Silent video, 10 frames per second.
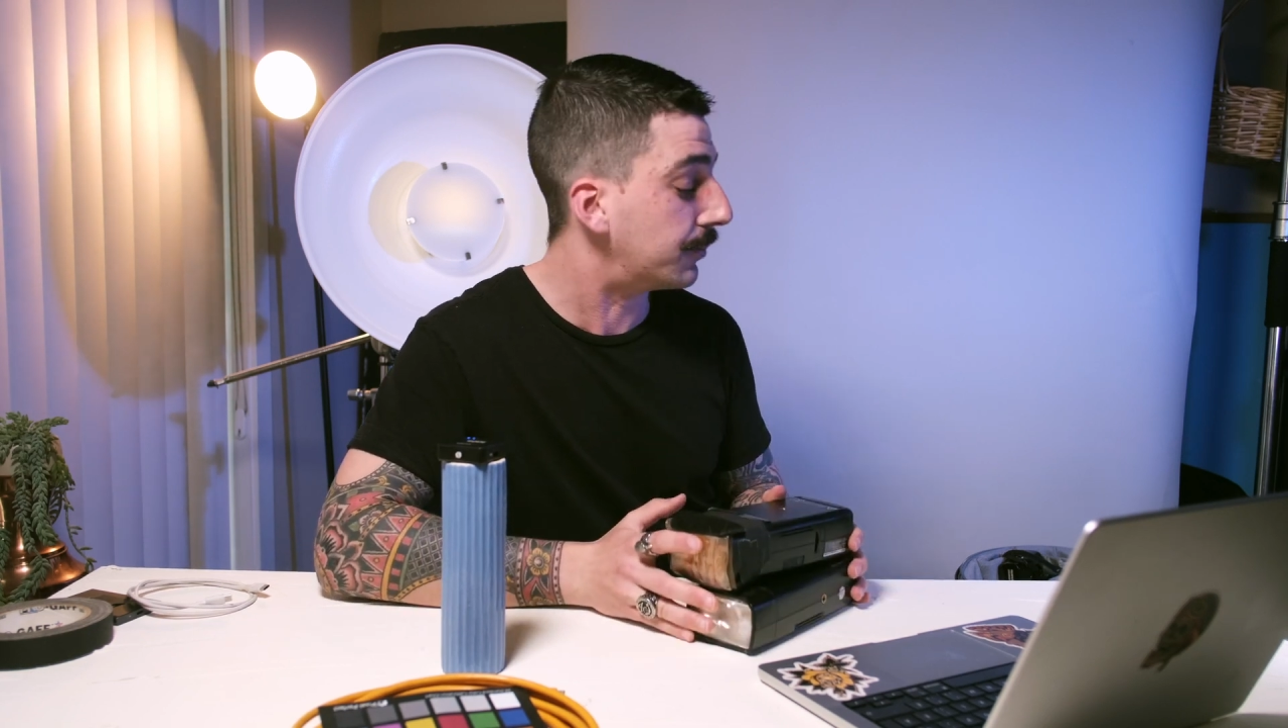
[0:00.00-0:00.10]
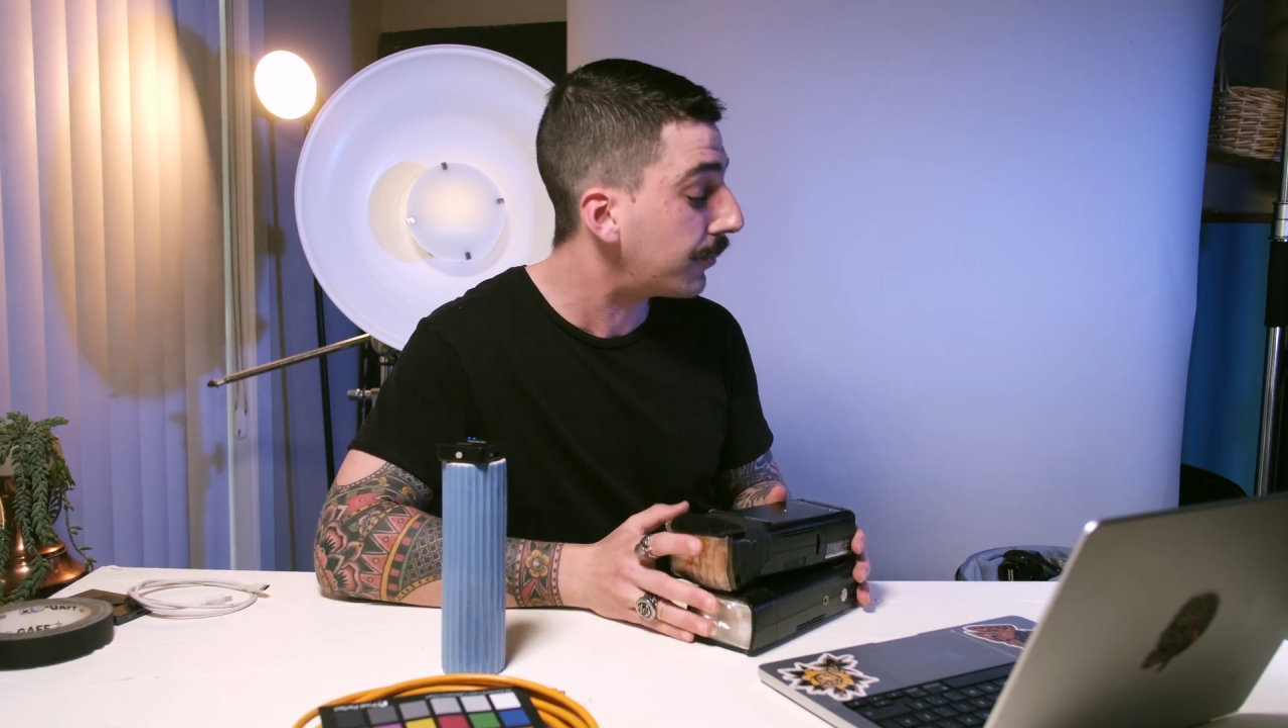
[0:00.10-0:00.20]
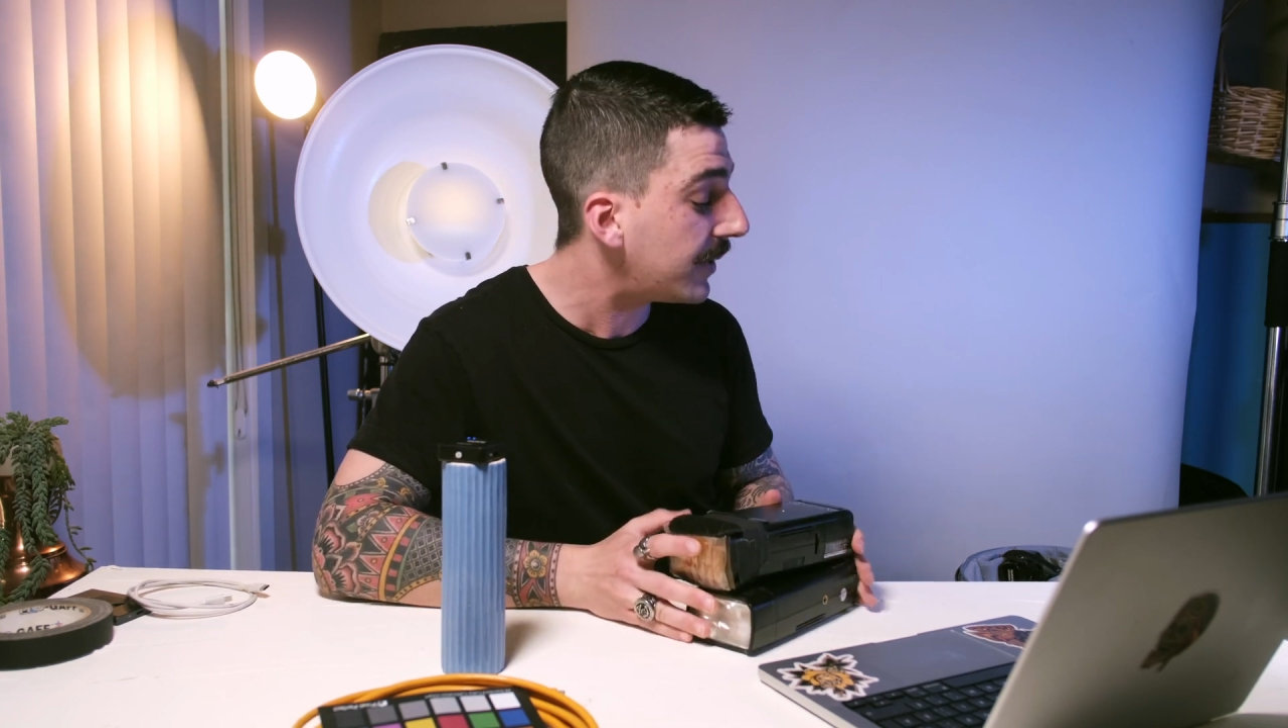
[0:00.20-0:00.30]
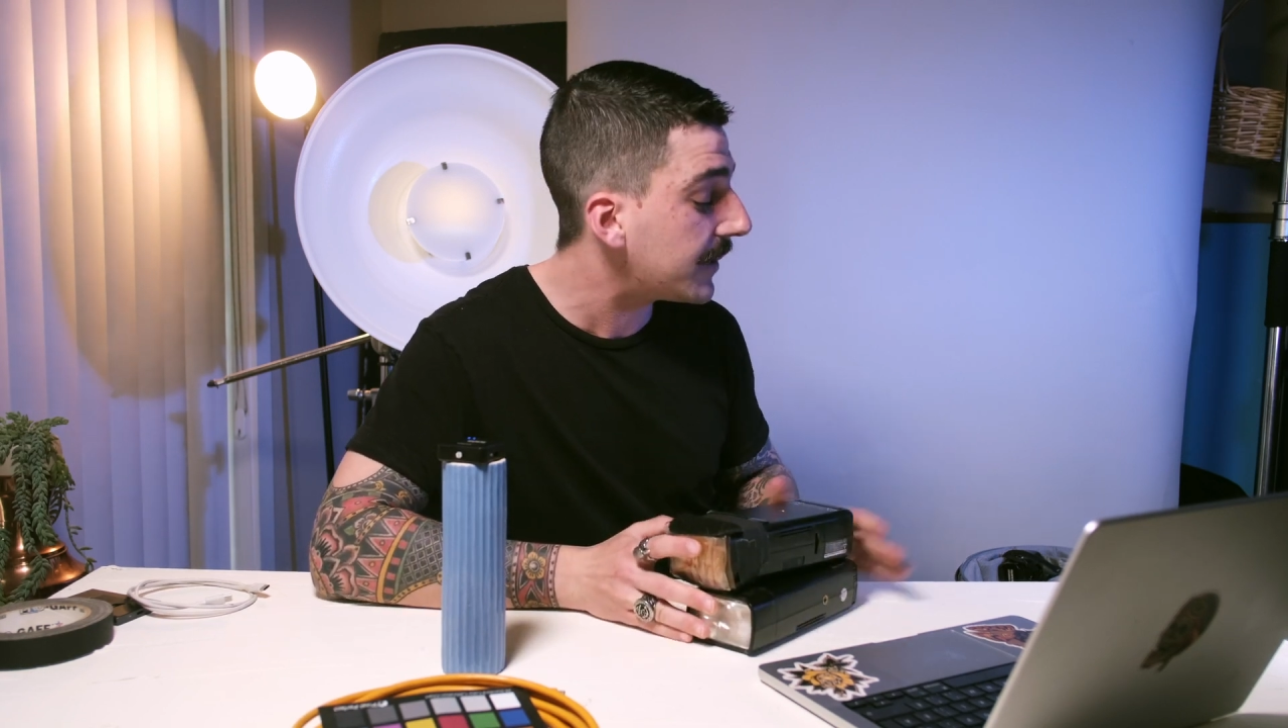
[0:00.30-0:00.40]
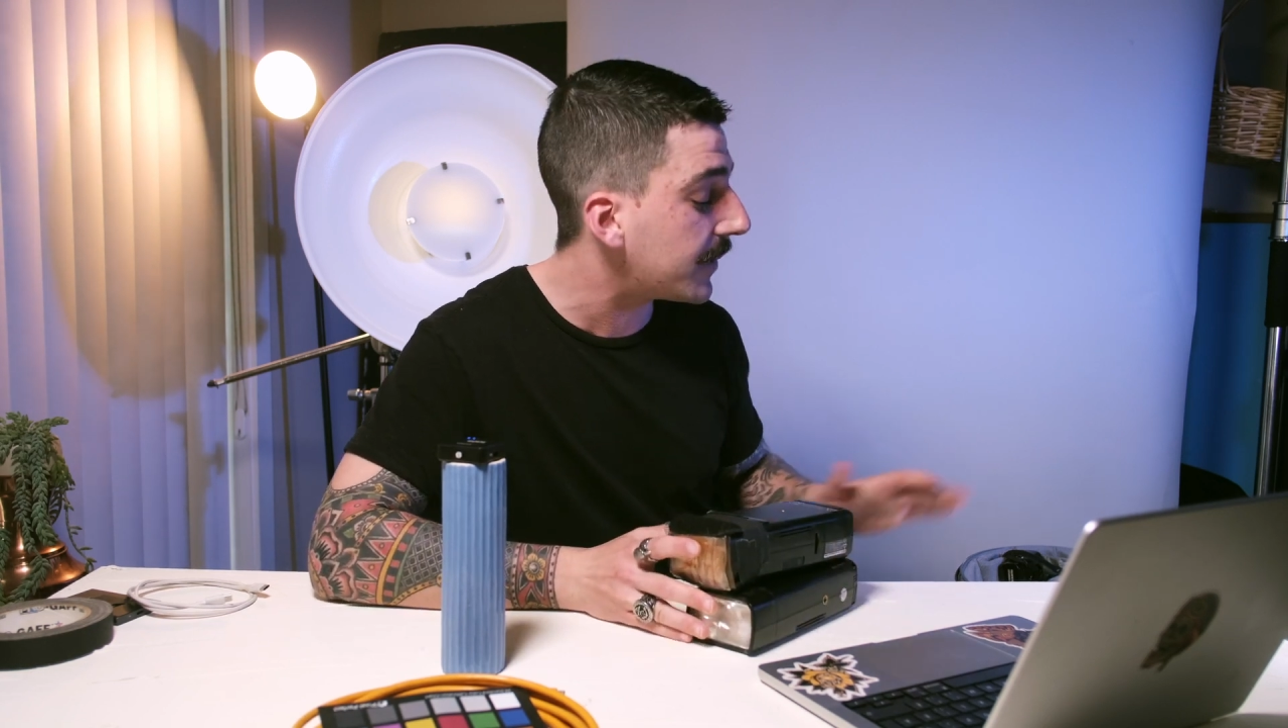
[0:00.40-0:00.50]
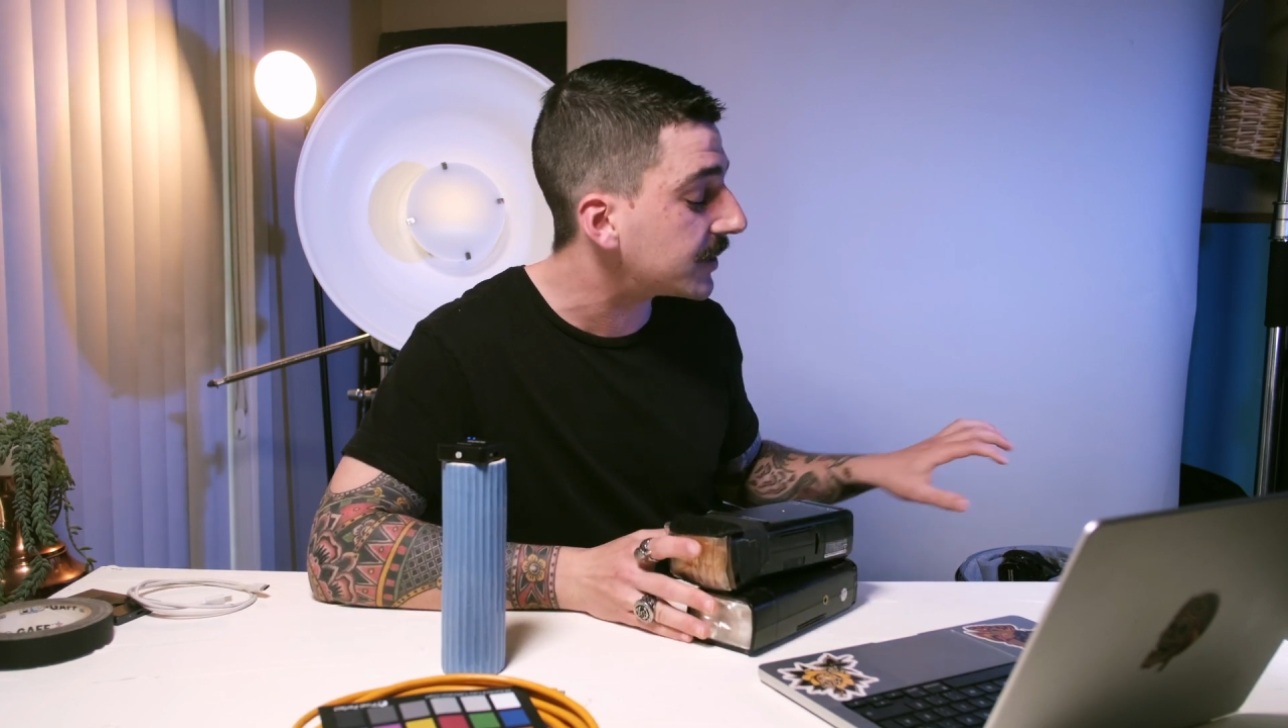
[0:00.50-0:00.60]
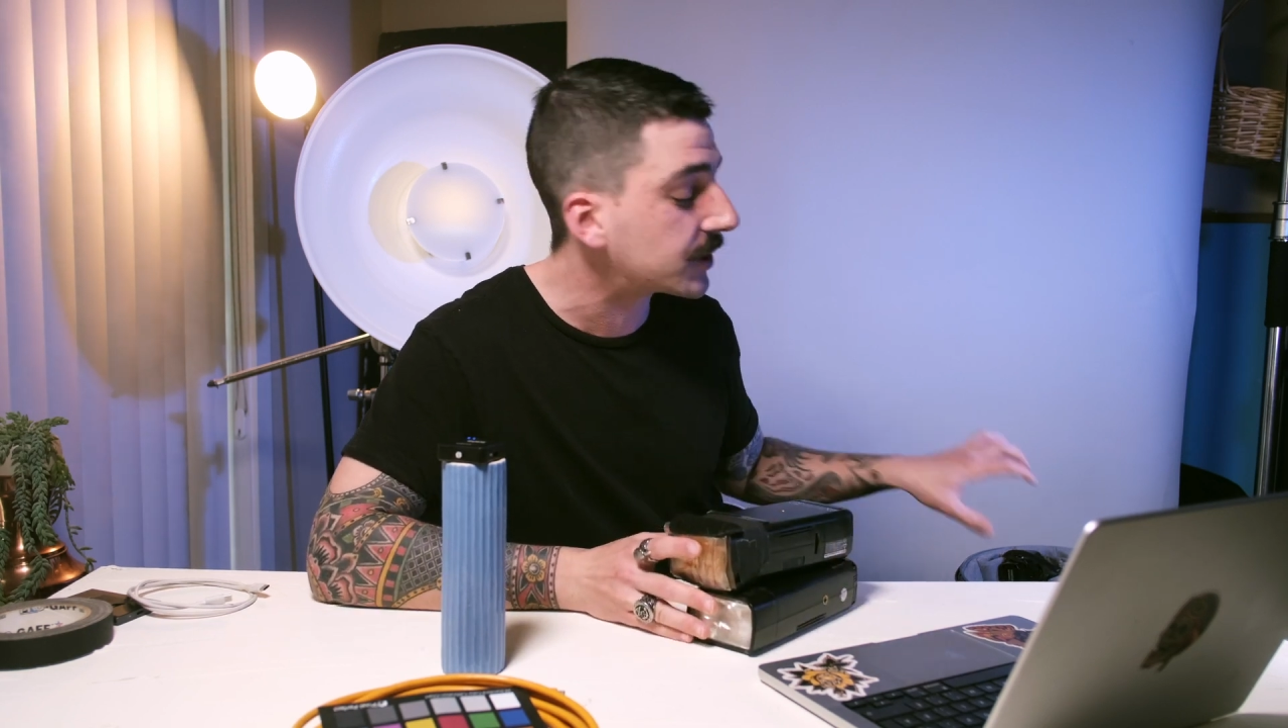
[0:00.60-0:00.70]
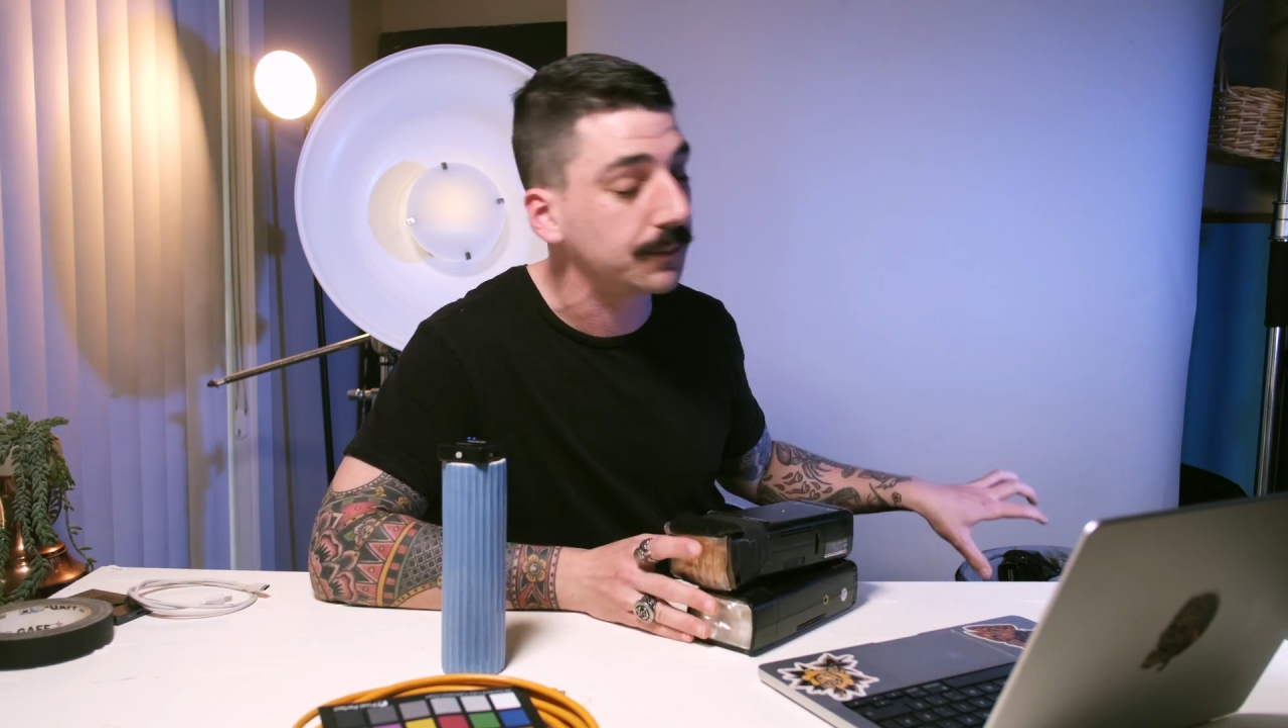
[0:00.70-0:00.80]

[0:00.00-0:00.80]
pretty much